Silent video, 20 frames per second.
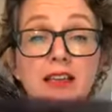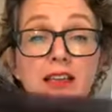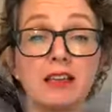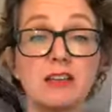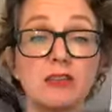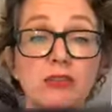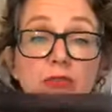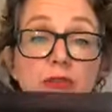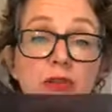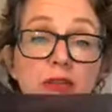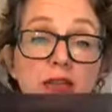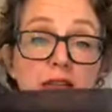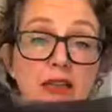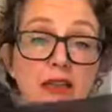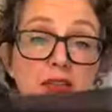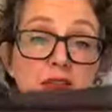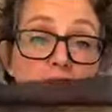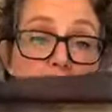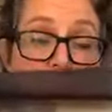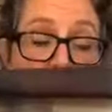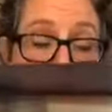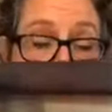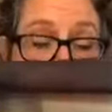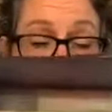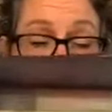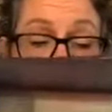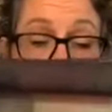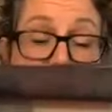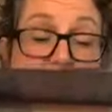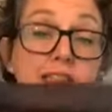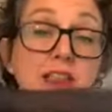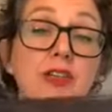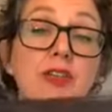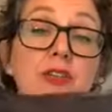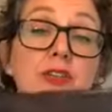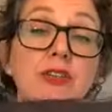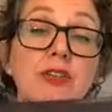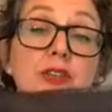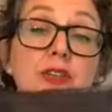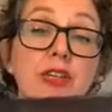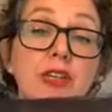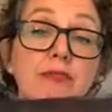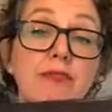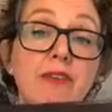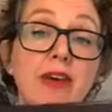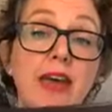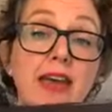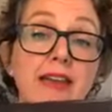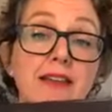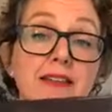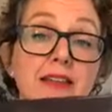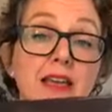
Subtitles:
is really seen to good effect